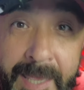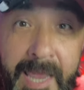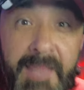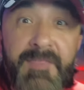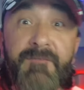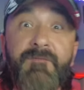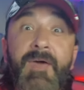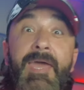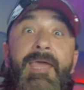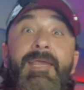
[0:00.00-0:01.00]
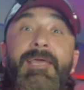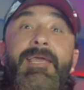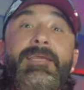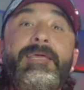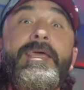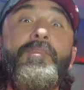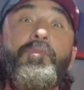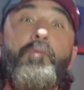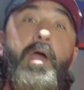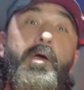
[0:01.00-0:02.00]
And the fade he did
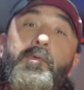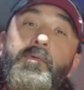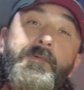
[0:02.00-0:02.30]
throw.